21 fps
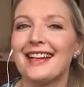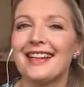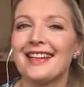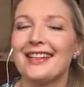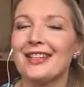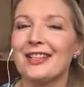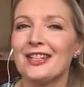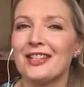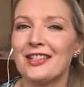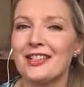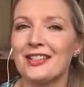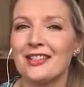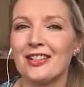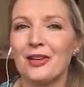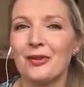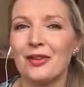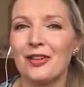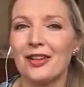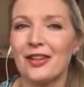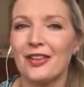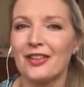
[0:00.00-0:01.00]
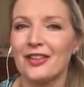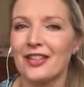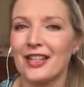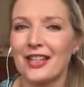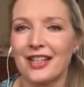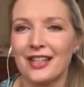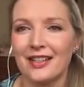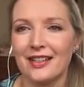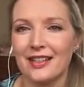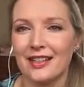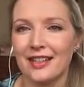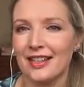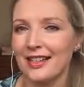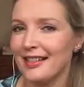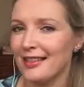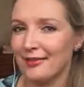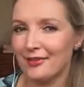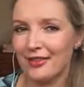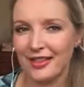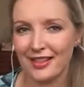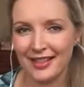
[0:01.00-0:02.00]
you can just go along, you can eat
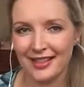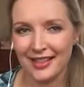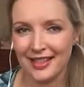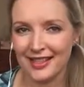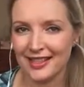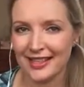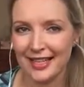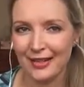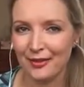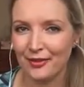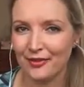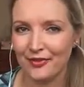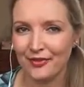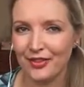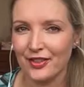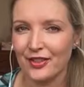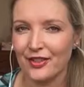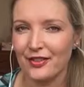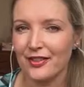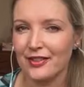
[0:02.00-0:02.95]
everything that's laid on for you.